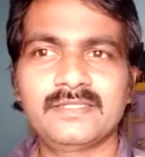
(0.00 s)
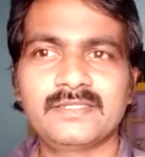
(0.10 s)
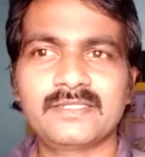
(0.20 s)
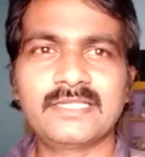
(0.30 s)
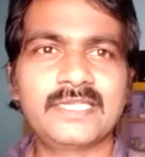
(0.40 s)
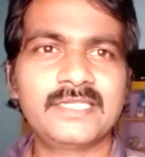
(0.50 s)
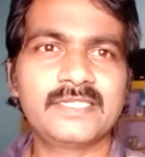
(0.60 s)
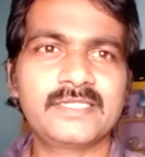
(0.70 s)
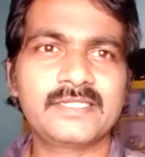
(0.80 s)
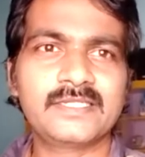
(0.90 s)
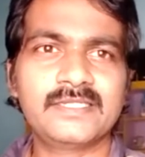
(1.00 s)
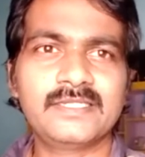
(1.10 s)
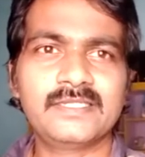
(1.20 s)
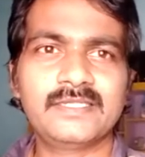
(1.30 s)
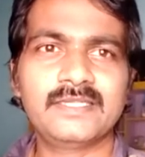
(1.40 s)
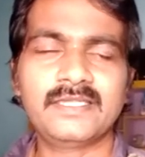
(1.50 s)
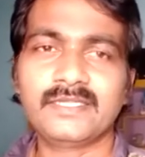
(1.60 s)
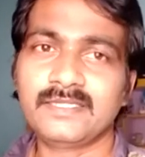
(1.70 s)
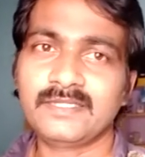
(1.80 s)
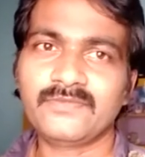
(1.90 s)
So let us
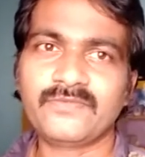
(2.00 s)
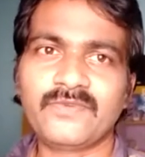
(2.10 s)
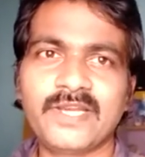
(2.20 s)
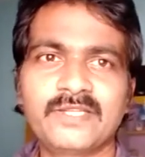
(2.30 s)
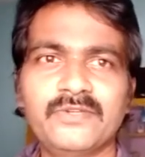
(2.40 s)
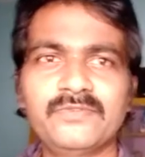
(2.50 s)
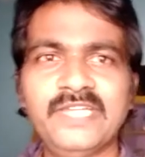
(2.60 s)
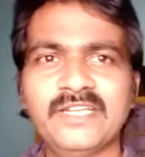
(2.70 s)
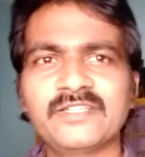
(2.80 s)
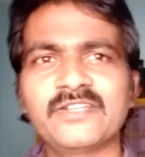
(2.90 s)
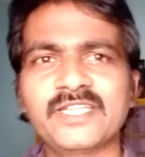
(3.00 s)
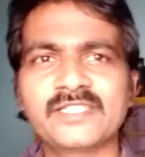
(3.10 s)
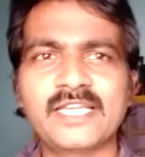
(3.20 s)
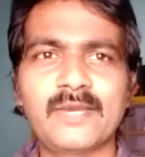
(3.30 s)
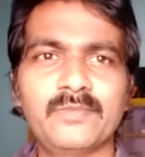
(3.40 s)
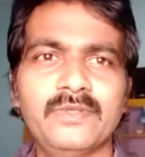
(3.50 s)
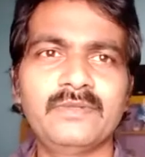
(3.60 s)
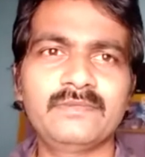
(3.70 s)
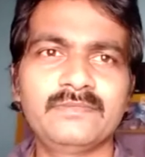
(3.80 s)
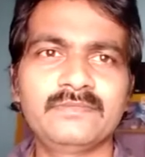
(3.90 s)
find out the another example
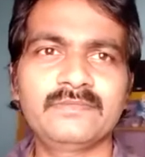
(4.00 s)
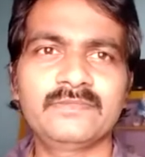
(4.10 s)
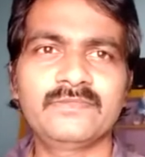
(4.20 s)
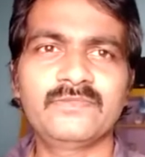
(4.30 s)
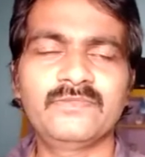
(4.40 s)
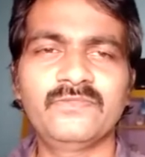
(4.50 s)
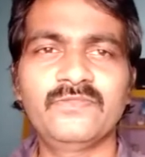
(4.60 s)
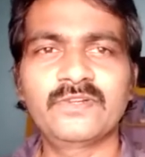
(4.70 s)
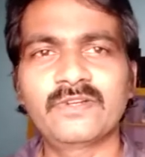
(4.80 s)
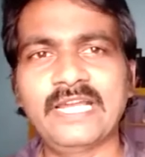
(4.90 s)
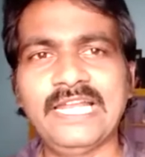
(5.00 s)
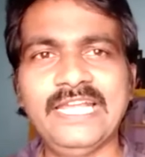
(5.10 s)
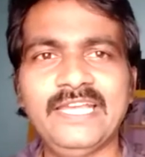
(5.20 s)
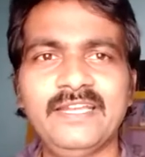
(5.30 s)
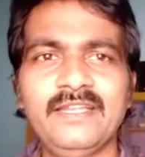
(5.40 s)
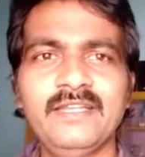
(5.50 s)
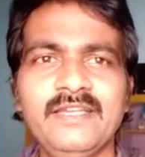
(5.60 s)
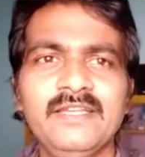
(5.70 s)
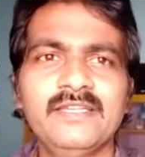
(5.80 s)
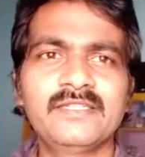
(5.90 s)
for allegory.
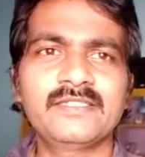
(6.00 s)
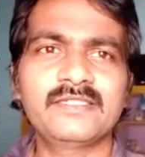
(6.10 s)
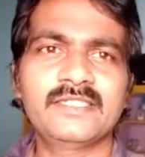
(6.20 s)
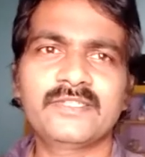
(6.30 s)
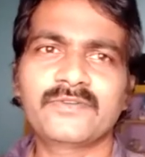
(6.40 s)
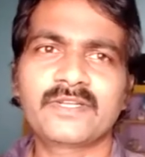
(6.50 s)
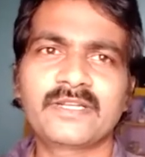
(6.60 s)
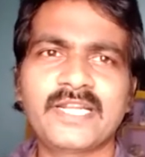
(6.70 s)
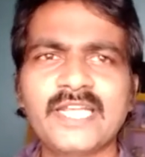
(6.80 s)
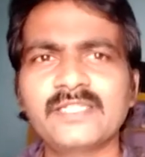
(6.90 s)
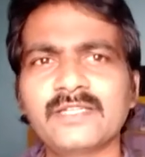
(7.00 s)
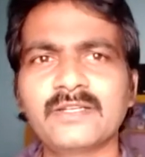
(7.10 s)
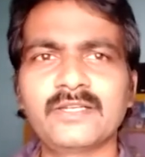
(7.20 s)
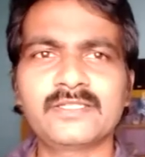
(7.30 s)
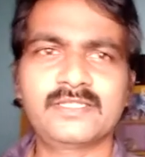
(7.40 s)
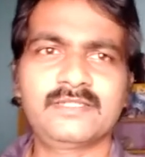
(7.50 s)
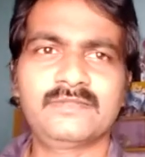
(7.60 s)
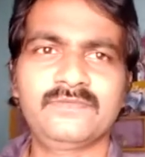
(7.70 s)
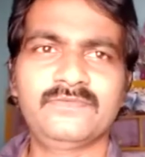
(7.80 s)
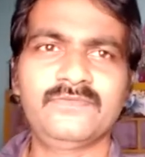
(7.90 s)
So in our ninth
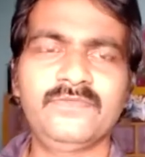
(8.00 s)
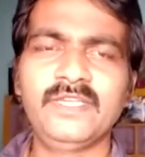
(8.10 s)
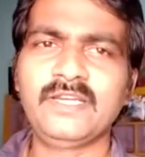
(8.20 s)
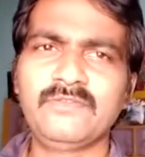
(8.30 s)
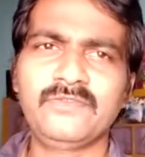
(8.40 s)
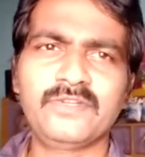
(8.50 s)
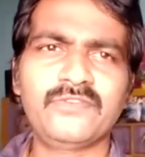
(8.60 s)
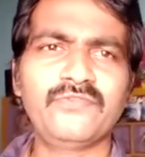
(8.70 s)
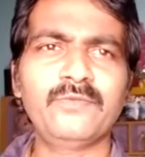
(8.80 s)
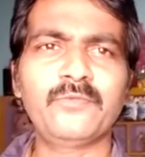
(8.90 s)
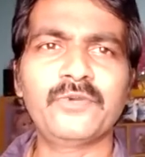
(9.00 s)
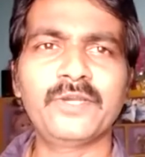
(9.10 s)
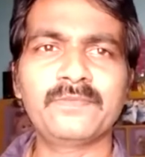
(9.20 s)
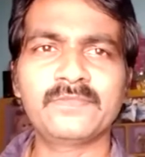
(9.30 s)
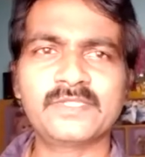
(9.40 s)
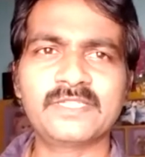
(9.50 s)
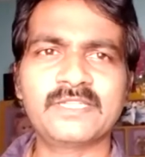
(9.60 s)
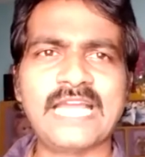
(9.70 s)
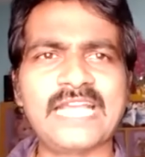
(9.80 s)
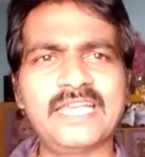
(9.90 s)
class, we have wonderful poem, so the
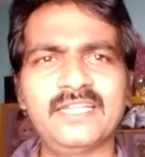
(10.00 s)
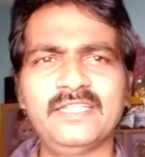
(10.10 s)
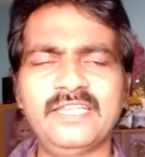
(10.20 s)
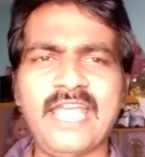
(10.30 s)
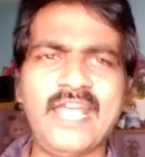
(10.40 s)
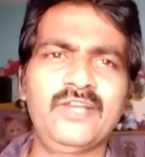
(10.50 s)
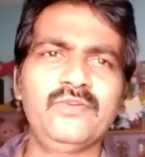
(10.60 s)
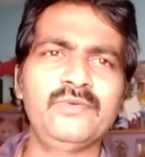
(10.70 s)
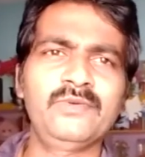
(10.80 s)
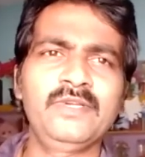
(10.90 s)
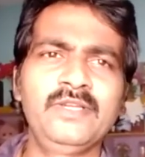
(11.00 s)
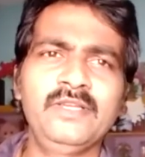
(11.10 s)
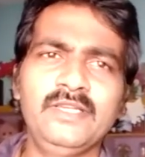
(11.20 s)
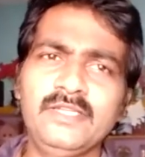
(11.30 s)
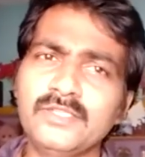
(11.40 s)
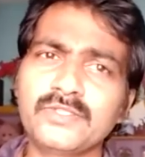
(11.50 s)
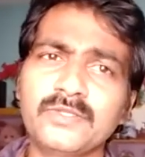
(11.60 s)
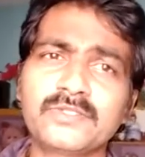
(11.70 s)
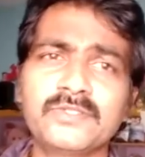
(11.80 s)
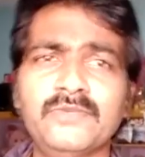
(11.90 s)
duck and the kangaroo. It is
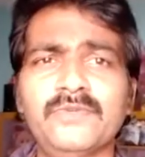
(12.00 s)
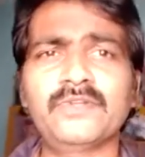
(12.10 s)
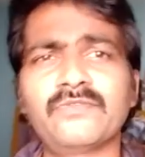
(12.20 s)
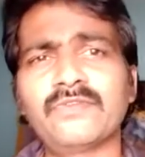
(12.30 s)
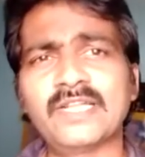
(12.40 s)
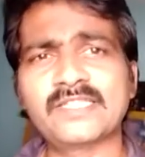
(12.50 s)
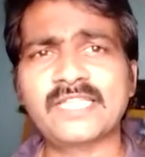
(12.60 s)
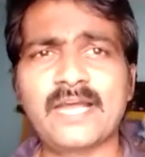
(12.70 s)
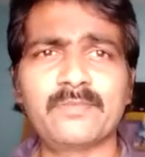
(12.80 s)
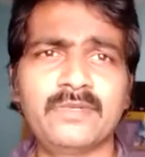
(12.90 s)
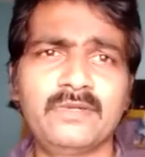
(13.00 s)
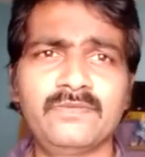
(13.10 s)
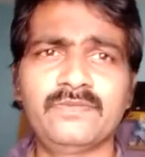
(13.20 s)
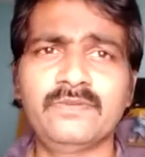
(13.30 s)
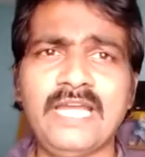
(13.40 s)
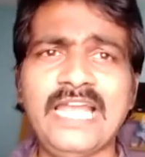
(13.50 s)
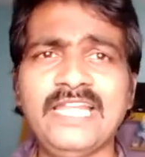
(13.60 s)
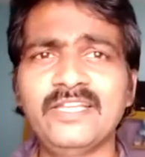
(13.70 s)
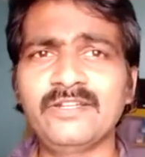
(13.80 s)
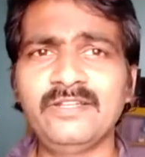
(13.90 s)
also a wonderful example of
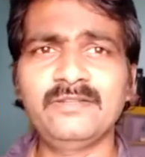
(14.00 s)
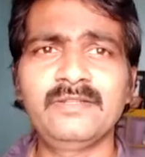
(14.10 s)
allegory.